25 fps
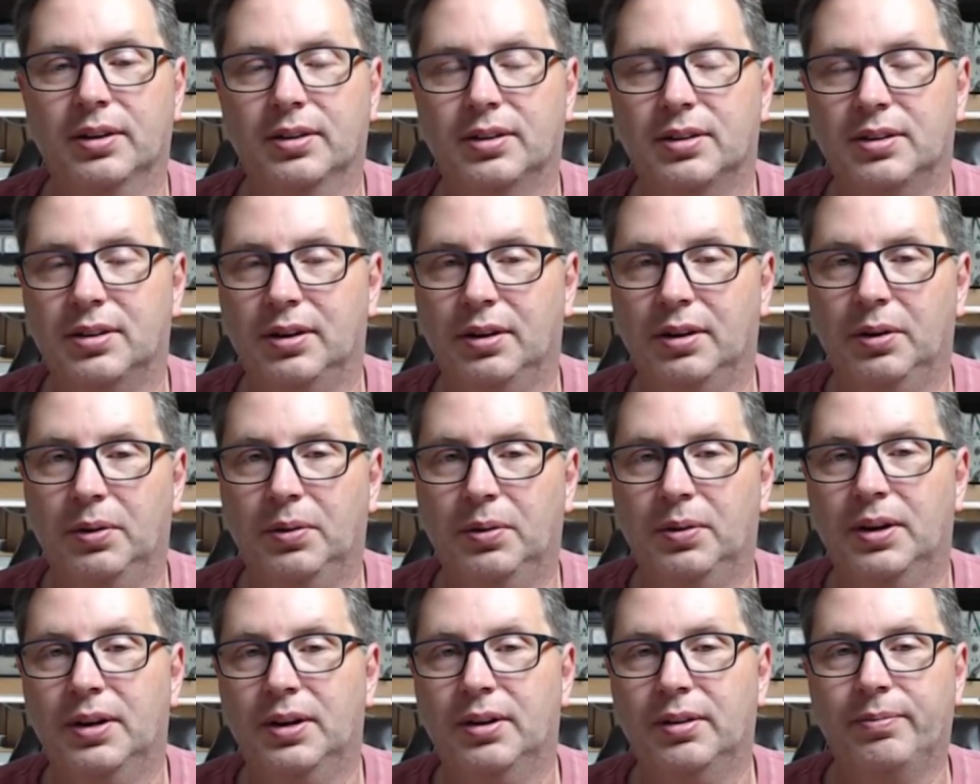
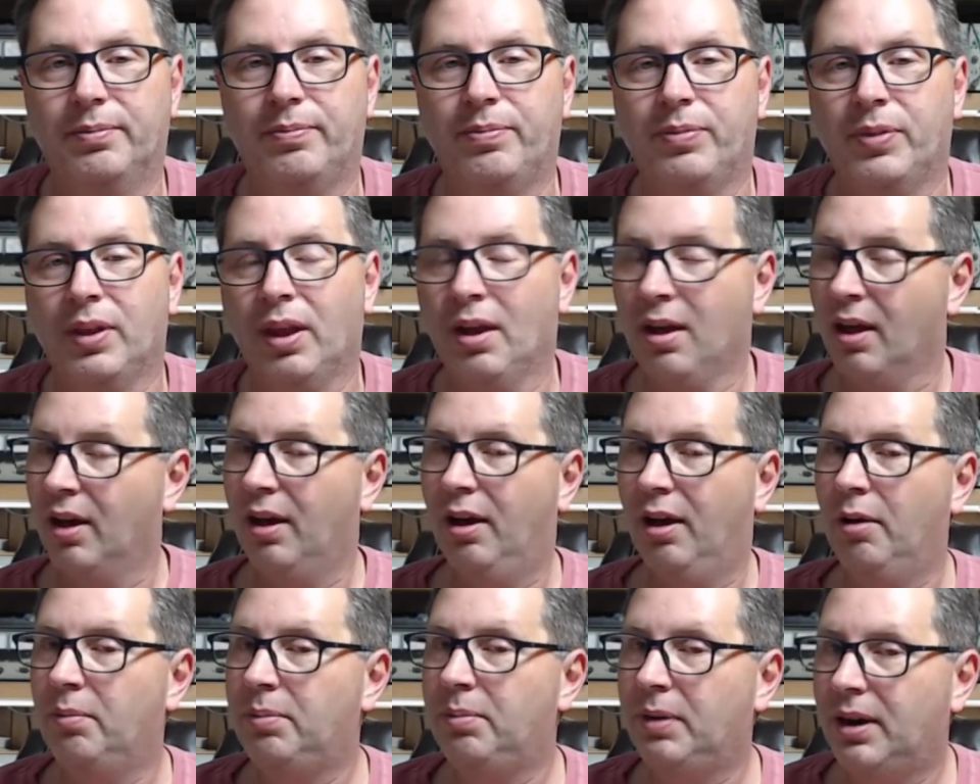So
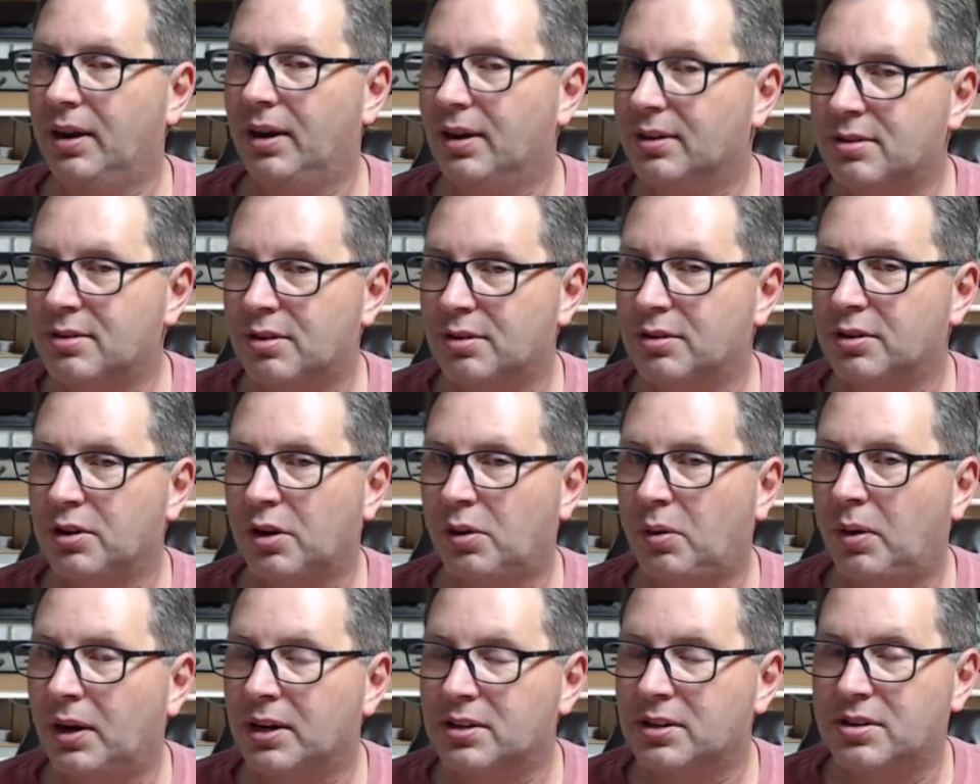hope that answered your
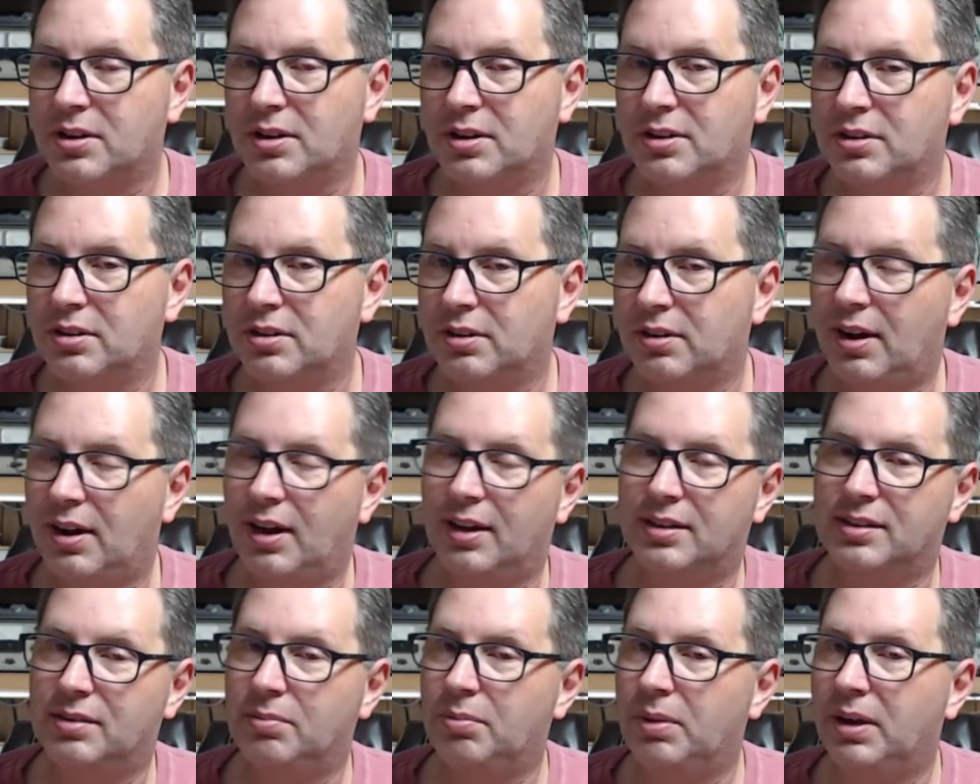questions you
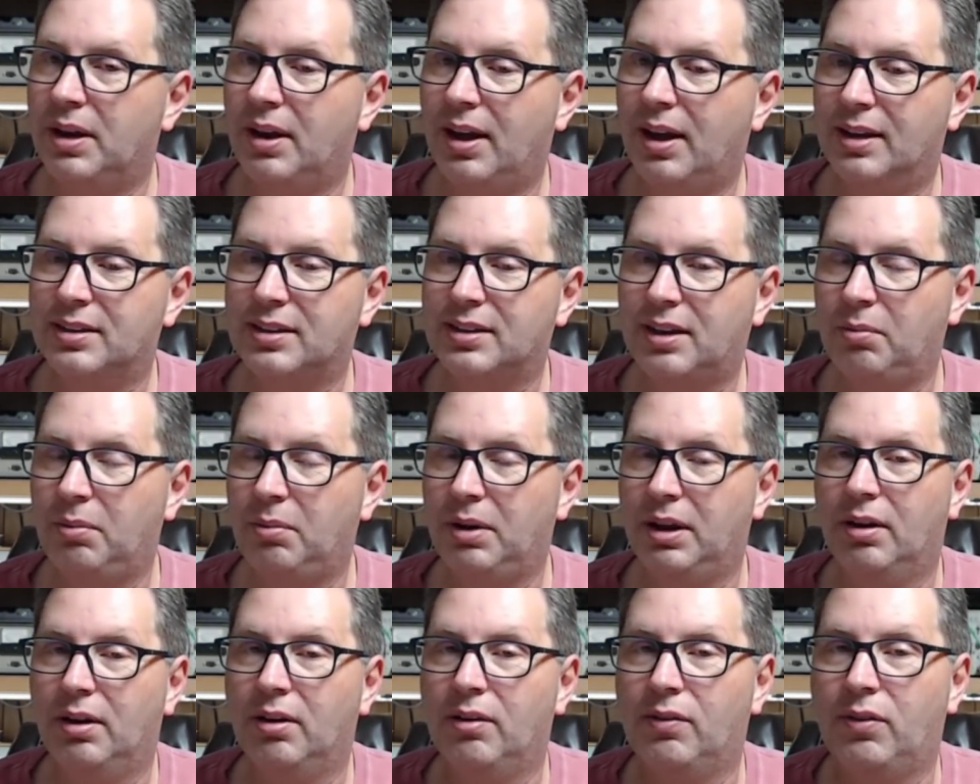guys have been asking me
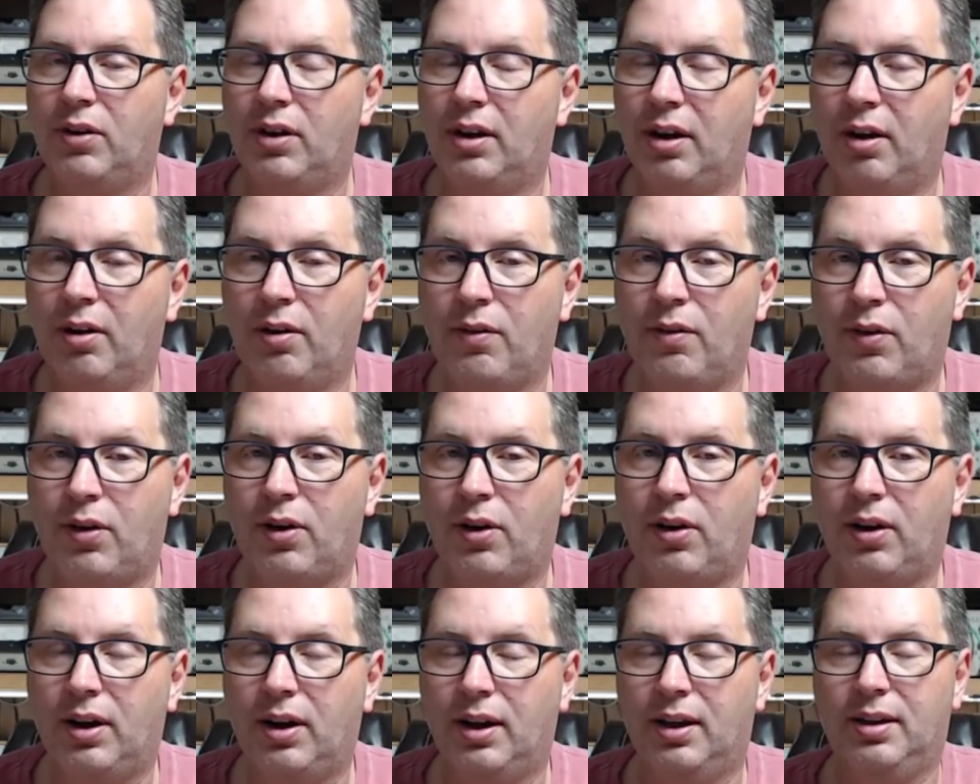over and
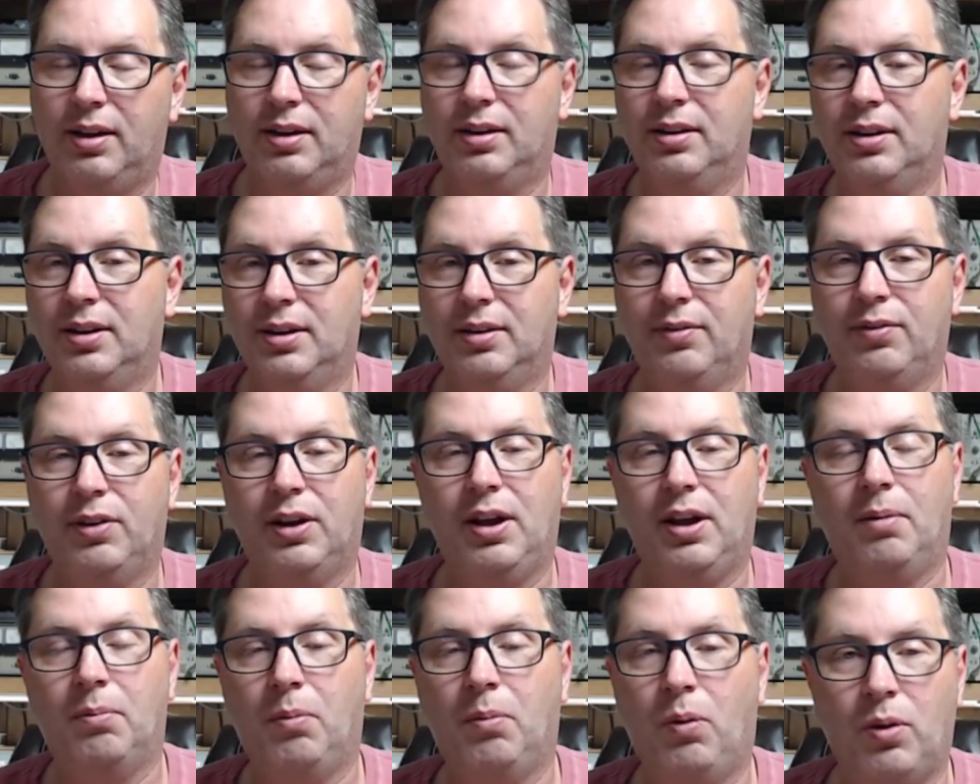over. And if you
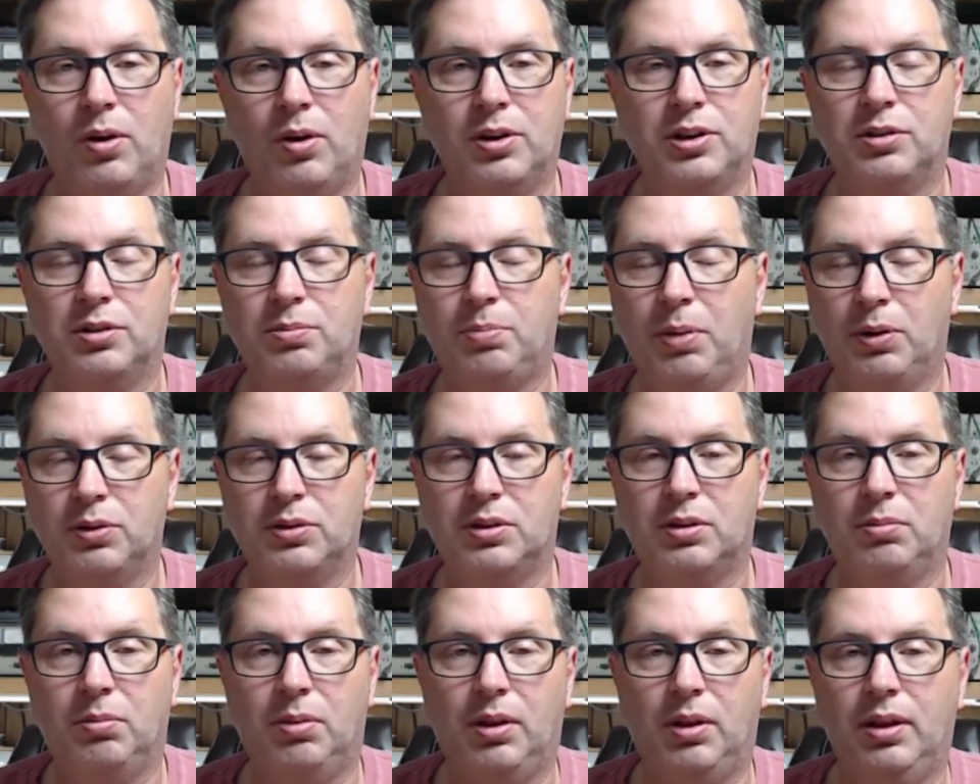got more, just post
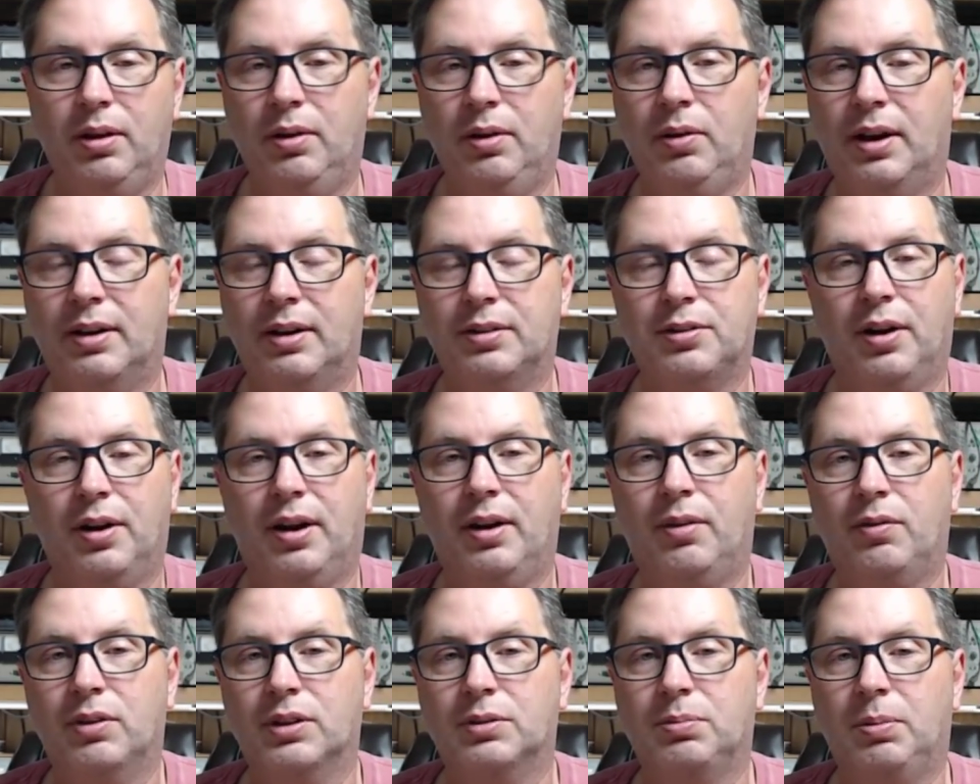them below. I'll try to
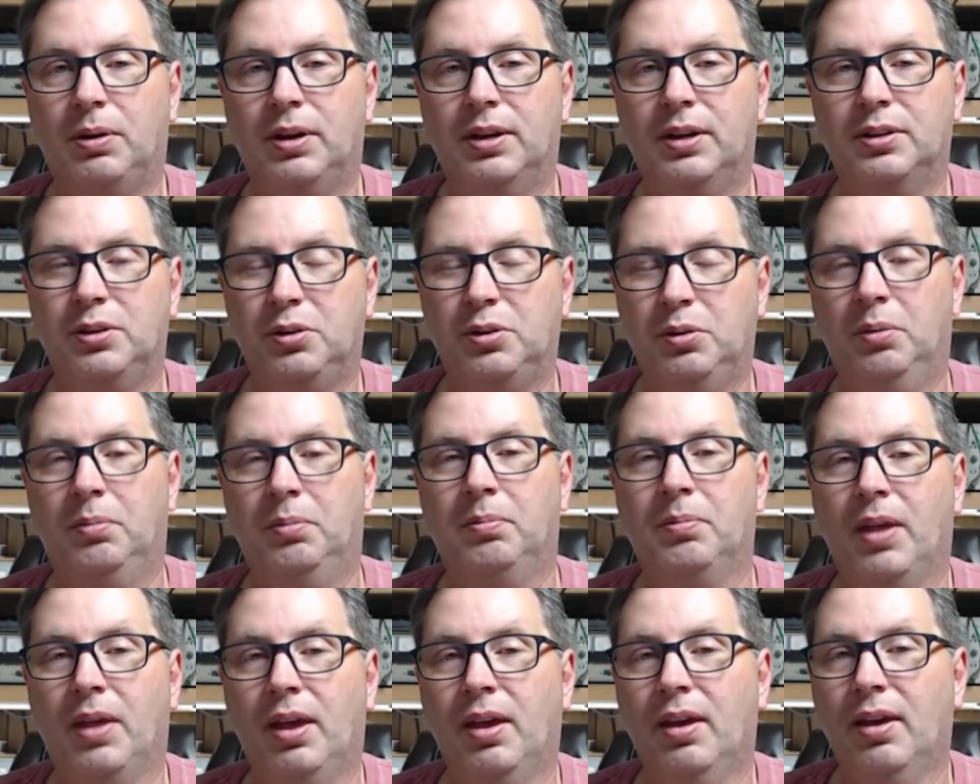respond to them.
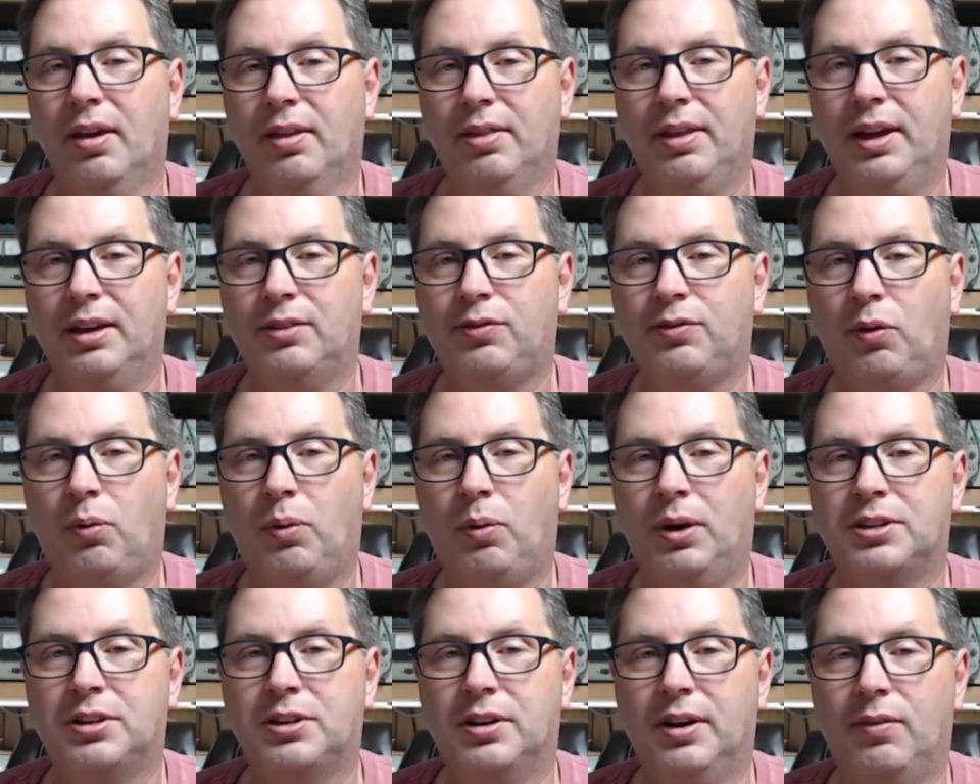Thanks for
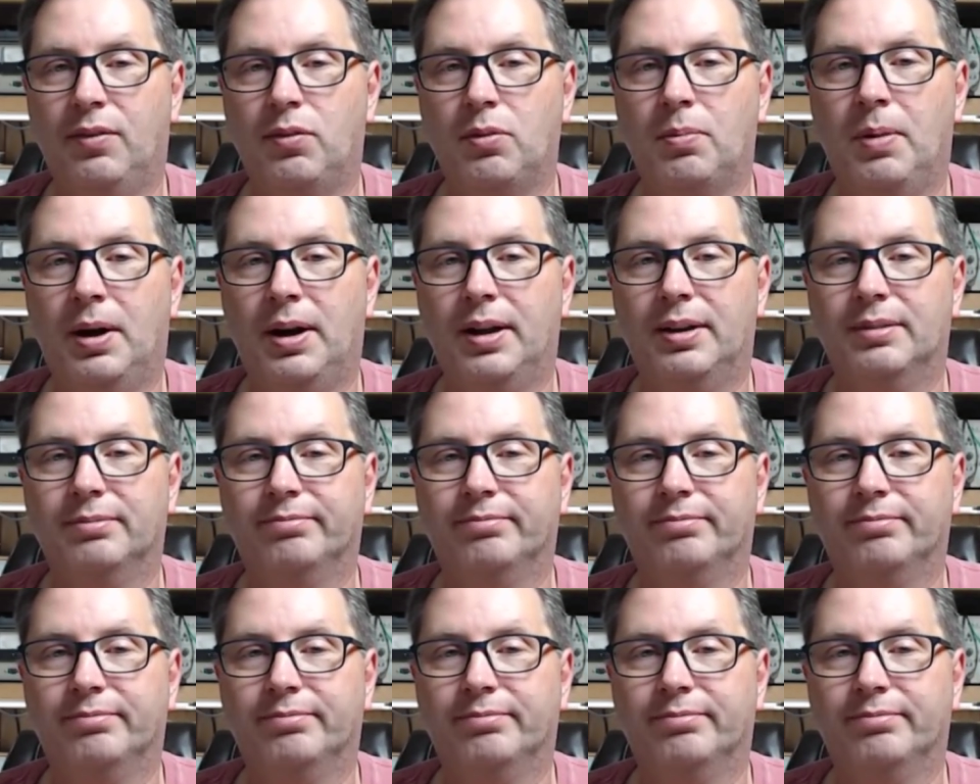watching, everybody.